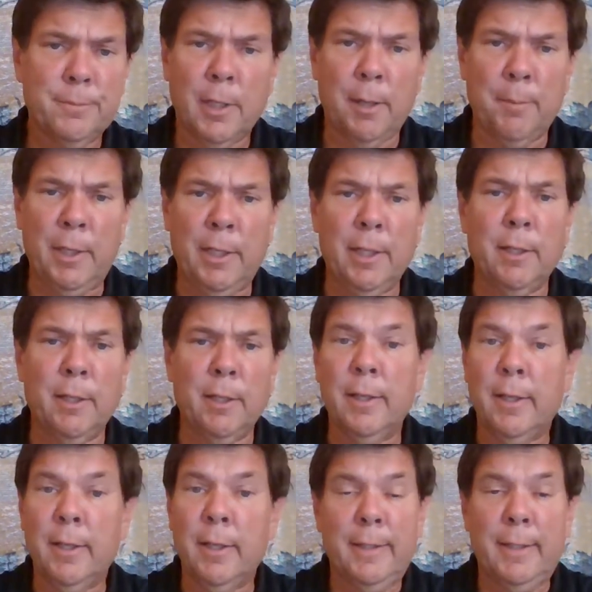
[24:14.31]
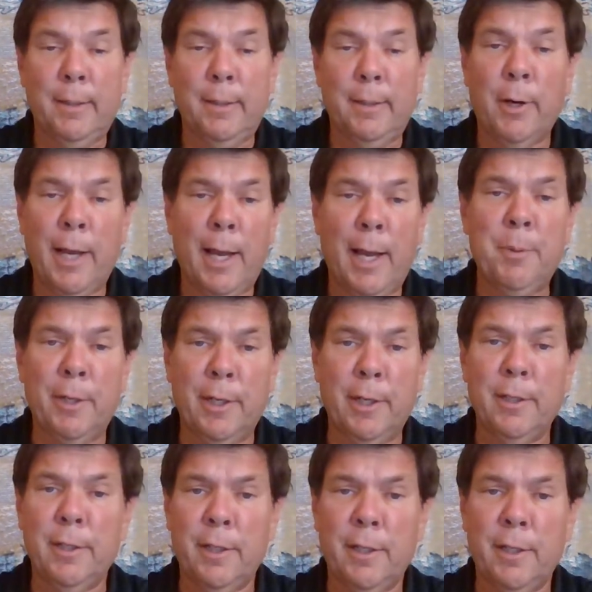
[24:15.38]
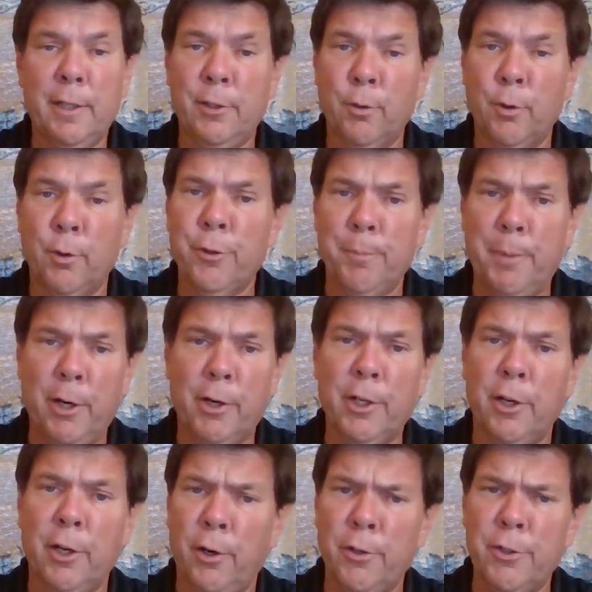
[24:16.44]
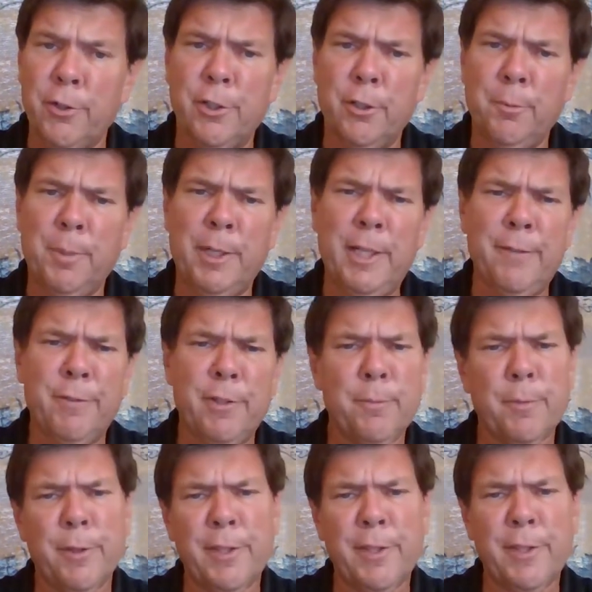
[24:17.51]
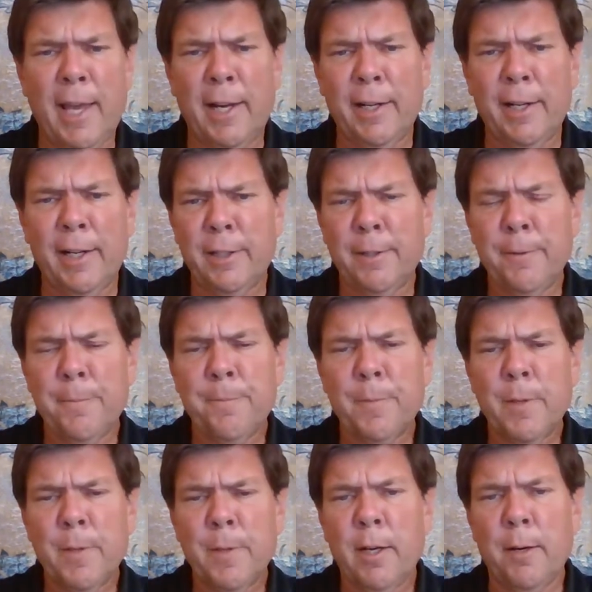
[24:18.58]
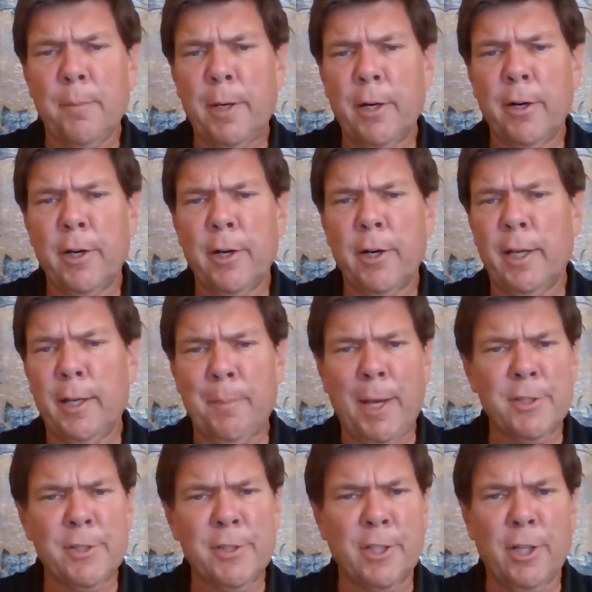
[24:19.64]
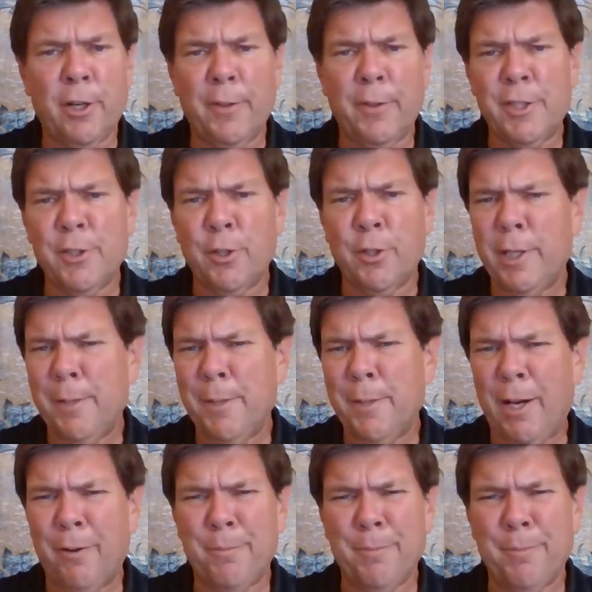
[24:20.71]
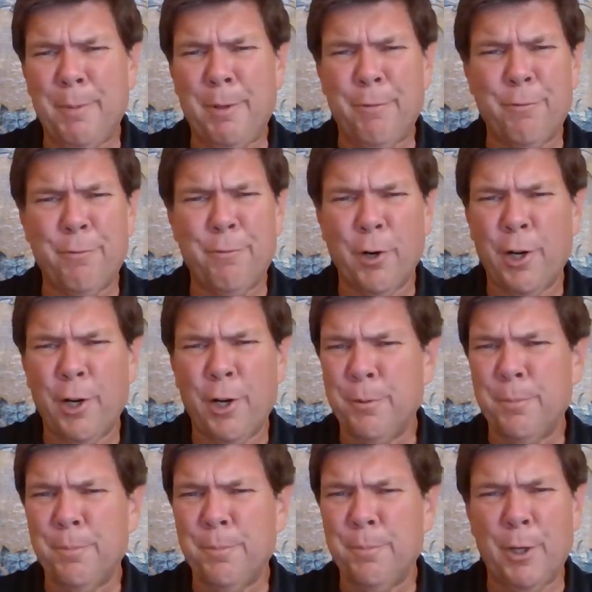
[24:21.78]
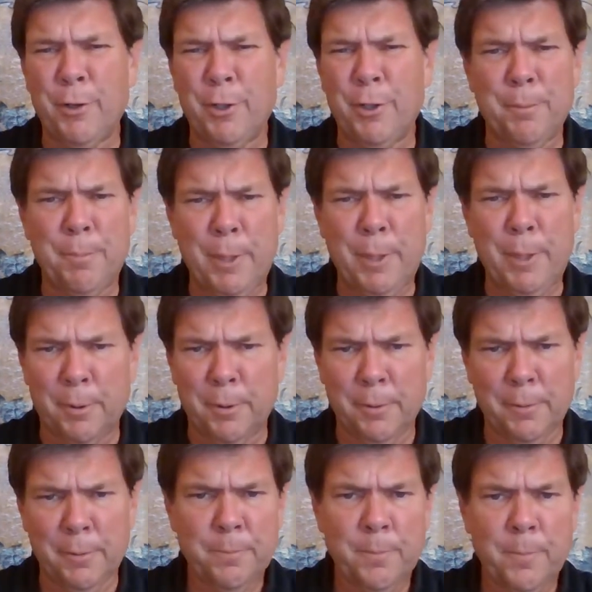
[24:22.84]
I mean, it, it will happen in, in North America also, but even with Canada, America, and Mexico, that's only about maybe 400 million people.